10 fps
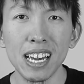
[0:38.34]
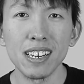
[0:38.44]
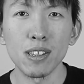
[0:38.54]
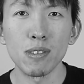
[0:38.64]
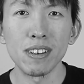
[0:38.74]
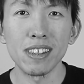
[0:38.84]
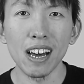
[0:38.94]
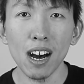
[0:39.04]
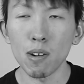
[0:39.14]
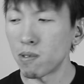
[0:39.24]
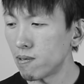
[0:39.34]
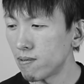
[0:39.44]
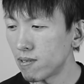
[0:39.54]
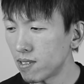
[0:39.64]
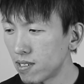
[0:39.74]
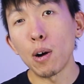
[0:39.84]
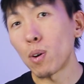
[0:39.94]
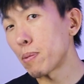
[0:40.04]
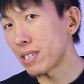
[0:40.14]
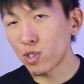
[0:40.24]
83,000. I
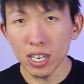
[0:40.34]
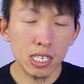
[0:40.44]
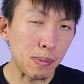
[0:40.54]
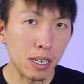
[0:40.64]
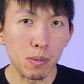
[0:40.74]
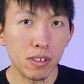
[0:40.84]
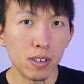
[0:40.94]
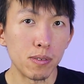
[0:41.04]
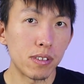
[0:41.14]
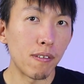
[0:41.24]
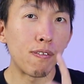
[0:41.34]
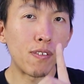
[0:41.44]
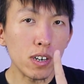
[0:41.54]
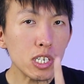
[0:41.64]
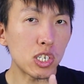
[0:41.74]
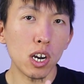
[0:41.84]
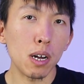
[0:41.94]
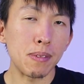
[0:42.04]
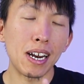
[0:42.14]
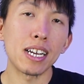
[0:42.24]
want to be transparent with you. The first
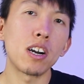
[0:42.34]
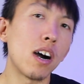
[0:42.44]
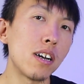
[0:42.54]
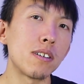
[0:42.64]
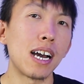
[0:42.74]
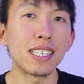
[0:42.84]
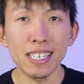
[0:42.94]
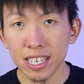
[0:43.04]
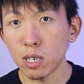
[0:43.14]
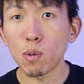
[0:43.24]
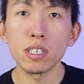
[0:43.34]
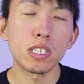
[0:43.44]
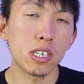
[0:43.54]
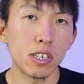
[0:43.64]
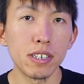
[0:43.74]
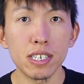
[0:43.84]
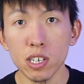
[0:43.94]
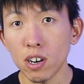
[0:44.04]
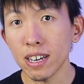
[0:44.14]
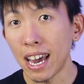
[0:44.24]
job that I got as a Tier 1 security
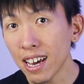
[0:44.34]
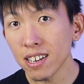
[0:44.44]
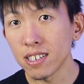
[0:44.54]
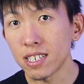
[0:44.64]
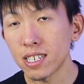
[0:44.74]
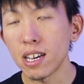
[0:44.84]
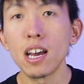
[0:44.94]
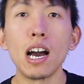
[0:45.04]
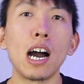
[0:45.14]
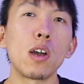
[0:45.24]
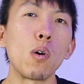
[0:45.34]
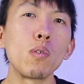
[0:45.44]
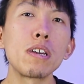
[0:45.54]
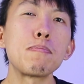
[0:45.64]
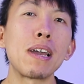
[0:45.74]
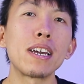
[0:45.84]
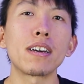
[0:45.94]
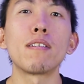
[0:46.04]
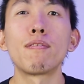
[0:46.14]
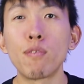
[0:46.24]
SOC analyst, I only made
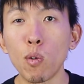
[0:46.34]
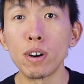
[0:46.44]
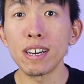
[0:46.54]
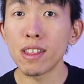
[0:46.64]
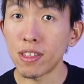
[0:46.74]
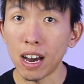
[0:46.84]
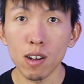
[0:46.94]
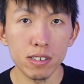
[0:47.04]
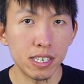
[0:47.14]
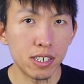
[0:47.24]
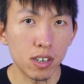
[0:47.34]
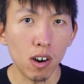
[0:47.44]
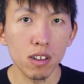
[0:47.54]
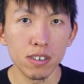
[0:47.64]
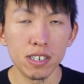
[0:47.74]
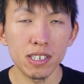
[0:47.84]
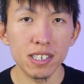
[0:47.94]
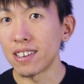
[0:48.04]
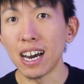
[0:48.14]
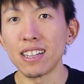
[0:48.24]

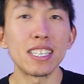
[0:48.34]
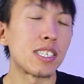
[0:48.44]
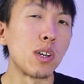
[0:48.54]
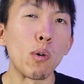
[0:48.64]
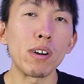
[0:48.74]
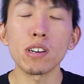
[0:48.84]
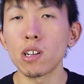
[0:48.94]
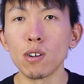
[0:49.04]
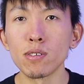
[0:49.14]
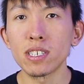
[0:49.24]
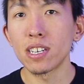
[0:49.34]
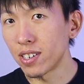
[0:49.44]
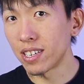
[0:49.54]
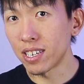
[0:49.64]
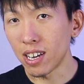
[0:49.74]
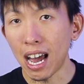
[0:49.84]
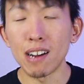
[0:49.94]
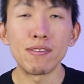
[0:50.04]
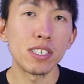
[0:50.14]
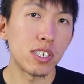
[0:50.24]
$40,000. Yeah, that's nowhere close to the
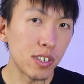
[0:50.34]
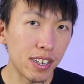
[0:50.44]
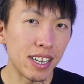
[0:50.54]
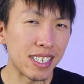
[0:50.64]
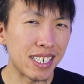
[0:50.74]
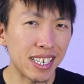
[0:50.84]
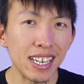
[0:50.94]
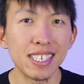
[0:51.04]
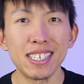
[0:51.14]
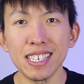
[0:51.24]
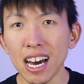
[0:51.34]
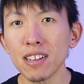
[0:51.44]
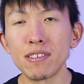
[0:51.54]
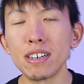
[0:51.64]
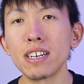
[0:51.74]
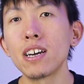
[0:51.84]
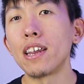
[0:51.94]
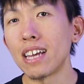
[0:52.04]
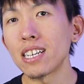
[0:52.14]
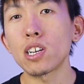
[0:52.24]
average United States salary,
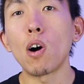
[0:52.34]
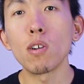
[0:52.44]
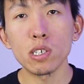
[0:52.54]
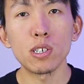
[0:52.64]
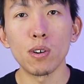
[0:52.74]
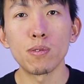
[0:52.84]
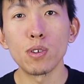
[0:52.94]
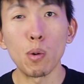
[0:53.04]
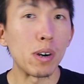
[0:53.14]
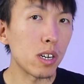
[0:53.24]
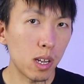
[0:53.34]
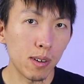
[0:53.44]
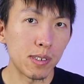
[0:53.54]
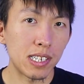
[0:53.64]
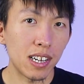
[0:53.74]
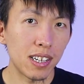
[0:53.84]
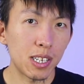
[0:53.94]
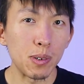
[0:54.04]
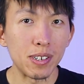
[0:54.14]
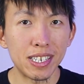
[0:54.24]
and that's also nowhere close
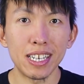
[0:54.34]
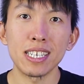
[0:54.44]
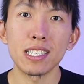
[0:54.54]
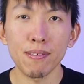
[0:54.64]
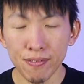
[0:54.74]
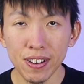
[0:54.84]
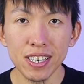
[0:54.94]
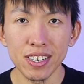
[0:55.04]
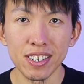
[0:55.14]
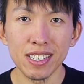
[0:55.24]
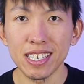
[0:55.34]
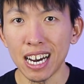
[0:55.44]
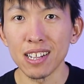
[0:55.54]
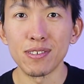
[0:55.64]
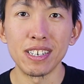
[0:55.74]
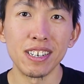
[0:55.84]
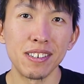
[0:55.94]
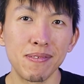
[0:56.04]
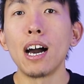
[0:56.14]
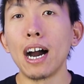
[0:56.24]
to a six-figure salary.
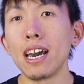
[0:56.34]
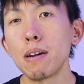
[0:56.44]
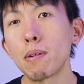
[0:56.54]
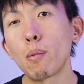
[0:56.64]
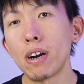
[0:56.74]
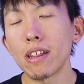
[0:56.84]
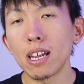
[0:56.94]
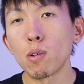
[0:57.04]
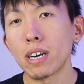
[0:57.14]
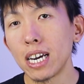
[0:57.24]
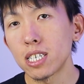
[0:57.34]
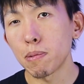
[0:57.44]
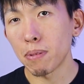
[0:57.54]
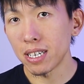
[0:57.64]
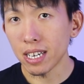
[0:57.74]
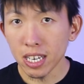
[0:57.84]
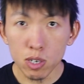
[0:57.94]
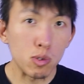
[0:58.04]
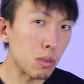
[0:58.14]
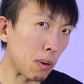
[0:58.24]
I am aware that location plays a
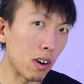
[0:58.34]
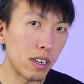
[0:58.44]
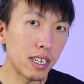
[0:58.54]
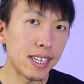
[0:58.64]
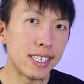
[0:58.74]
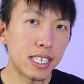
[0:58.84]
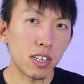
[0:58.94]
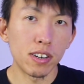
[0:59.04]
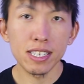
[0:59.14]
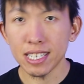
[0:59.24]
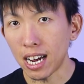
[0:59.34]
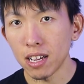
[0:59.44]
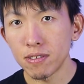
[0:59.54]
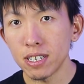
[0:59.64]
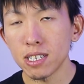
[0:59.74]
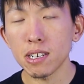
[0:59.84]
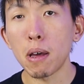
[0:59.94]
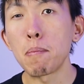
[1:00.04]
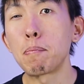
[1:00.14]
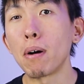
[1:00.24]
huge part in starting salaries,
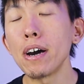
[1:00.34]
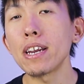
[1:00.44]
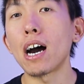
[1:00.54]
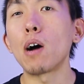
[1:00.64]
but